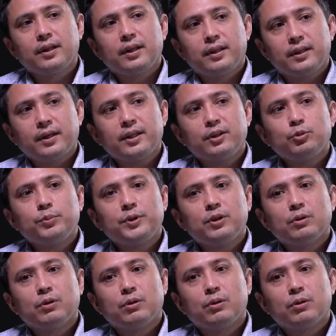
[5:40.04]
Yeah, he will be
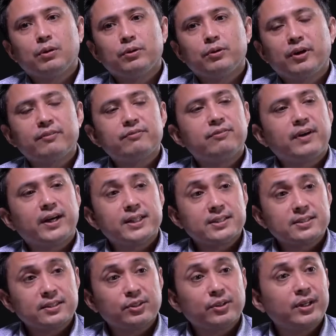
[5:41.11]
your
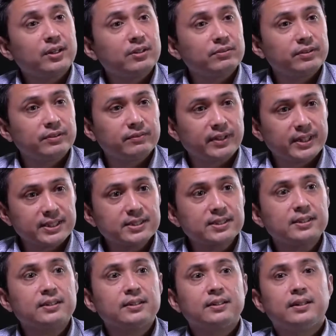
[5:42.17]
advisor, your health
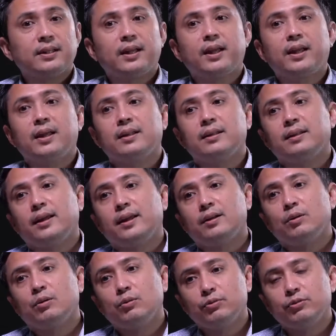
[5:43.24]
advisor, and
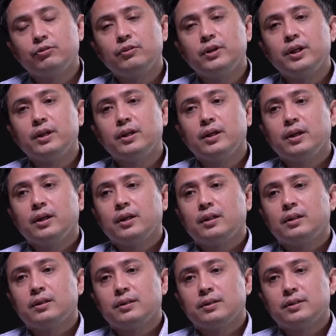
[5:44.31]
hopefully
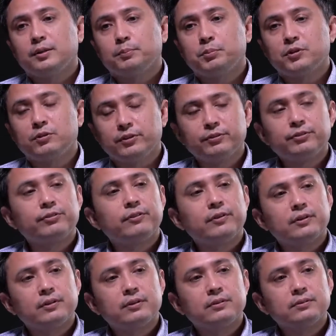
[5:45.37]
the
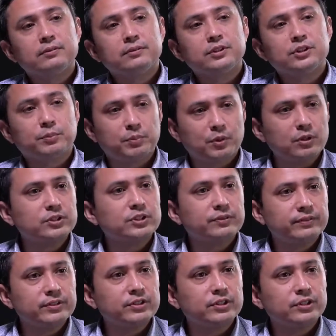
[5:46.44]
peripheral support
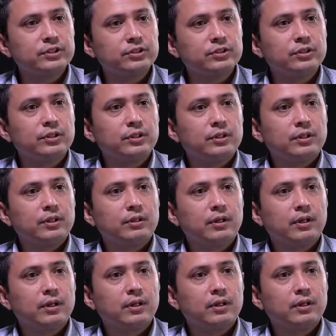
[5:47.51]
services
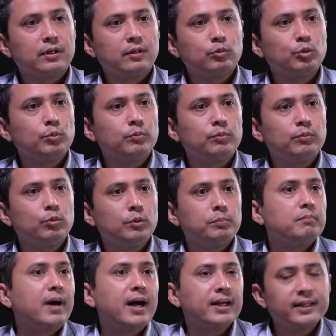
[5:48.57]
would
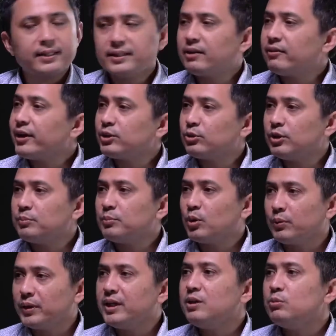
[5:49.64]
market direct to him,
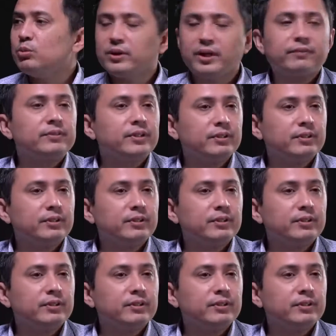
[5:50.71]
or he would have the